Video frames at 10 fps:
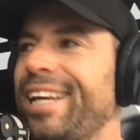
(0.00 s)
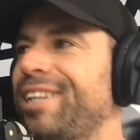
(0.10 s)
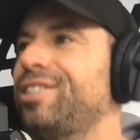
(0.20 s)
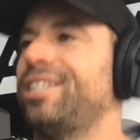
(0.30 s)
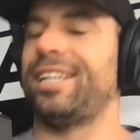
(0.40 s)

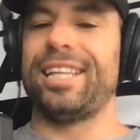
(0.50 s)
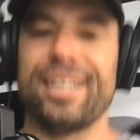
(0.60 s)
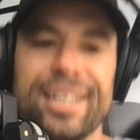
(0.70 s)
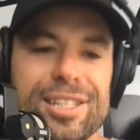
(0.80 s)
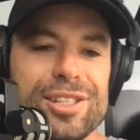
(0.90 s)
Good to get
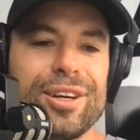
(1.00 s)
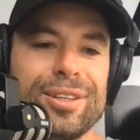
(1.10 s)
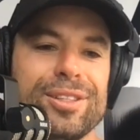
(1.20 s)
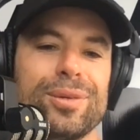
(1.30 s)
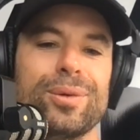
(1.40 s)
an insight
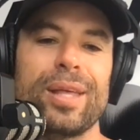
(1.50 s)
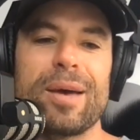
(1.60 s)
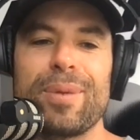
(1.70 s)
onto all that.